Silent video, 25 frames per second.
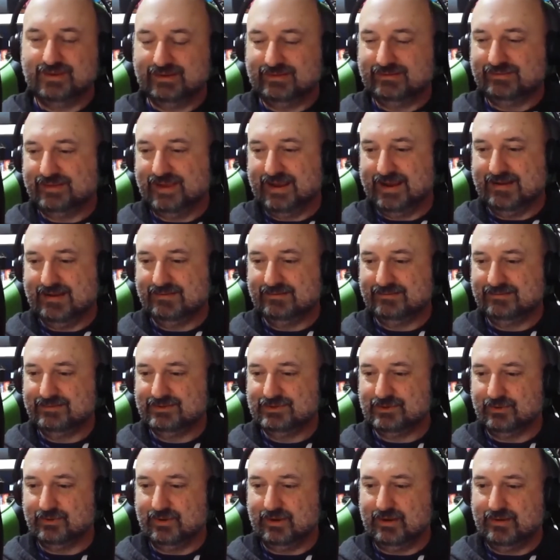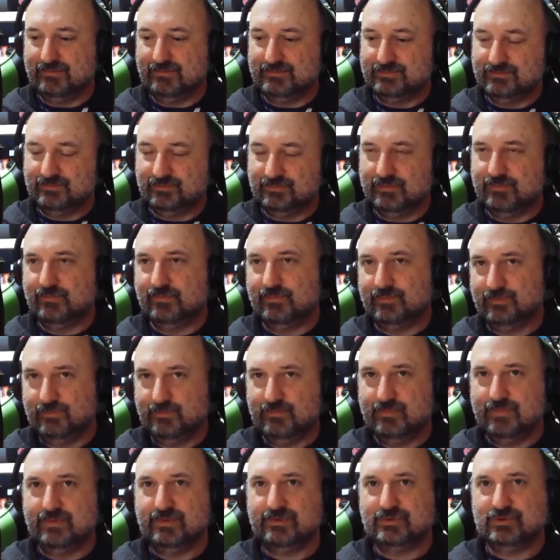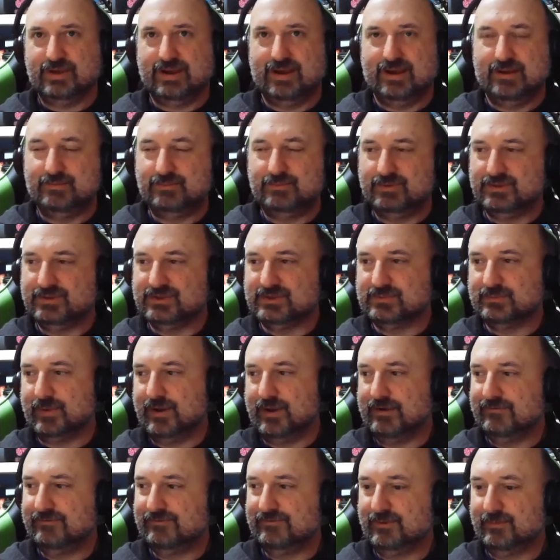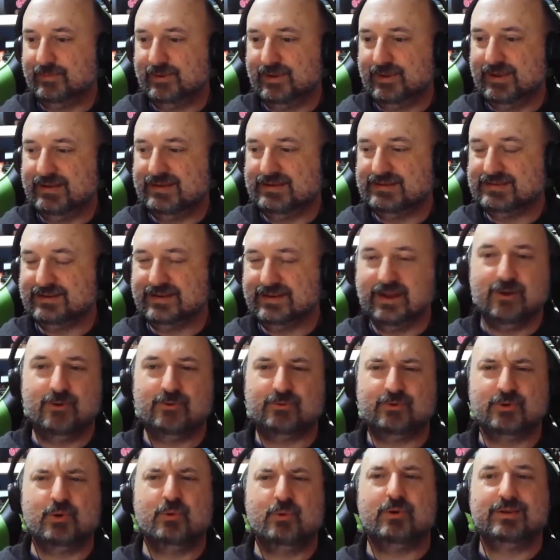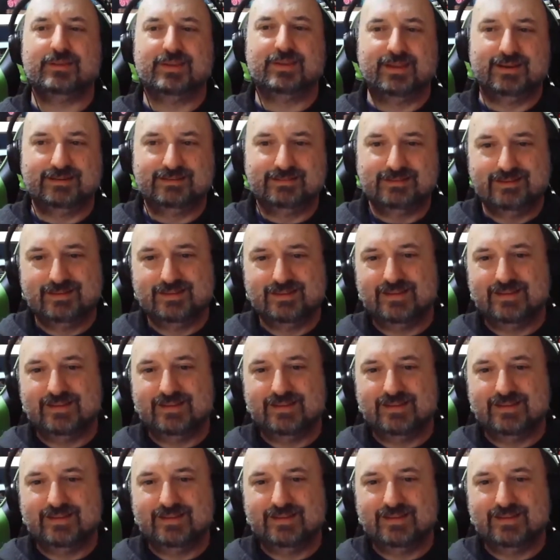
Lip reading: And Dan sort of like chatted with us both for a bit, and he said, oh, go on then.